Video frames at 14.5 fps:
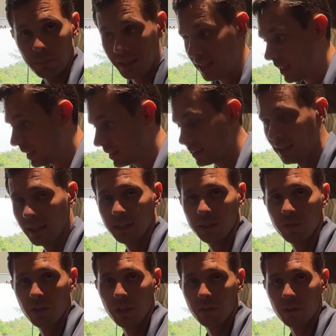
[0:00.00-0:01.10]
without touching the
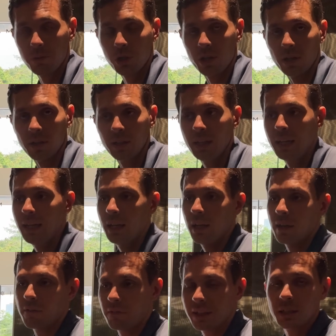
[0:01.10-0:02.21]
door at all.
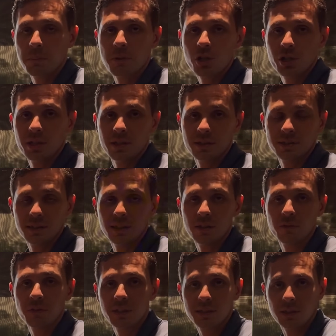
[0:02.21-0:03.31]
This car is in
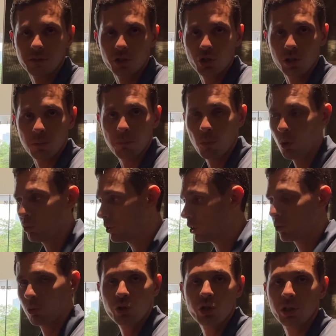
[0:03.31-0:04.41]
exhibition mode.
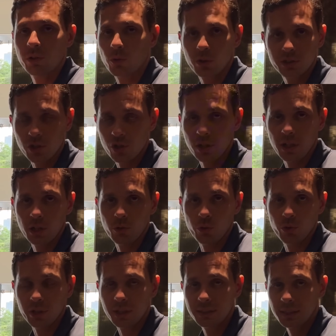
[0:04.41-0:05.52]
Unfortunately, it
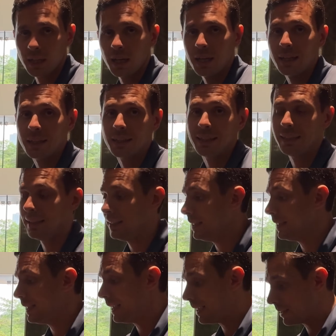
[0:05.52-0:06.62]
cannot be turned off,
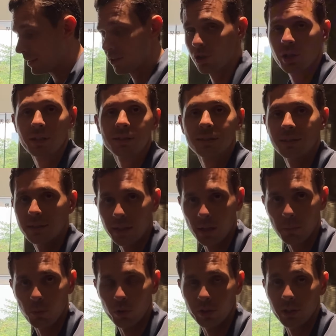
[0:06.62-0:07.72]
and this gesture
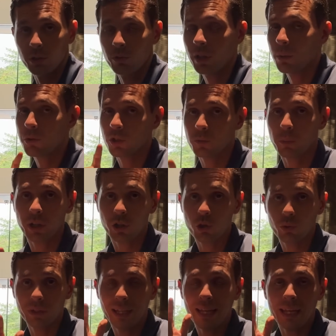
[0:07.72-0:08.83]
doesn't work. But I'll
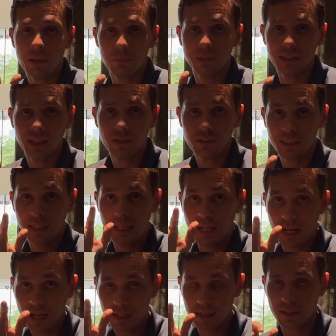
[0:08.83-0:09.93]
show you how it works on the
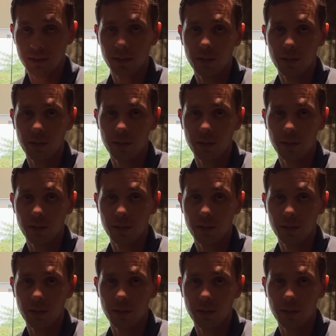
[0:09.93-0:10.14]
M9.